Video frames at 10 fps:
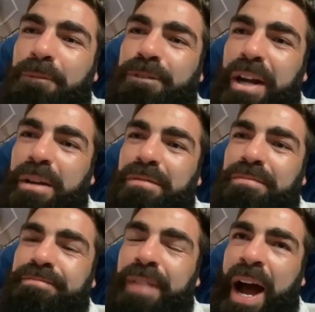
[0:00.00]
very
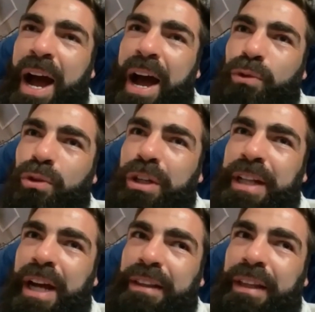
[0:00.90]
half lucky
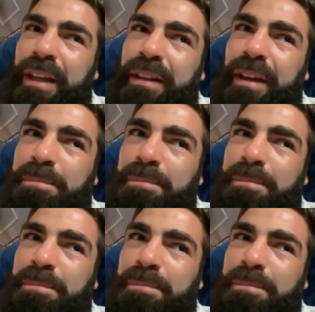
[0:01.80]
that the